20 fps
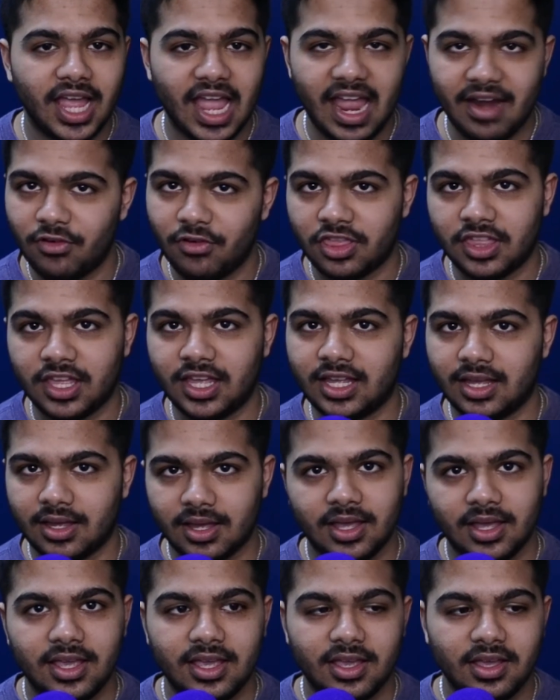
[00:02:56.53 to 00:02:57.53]
everything
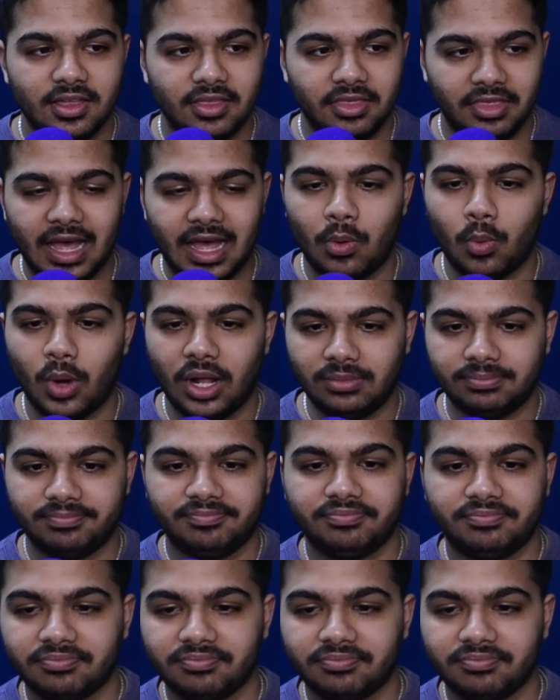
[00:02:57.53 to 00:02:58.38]
that well.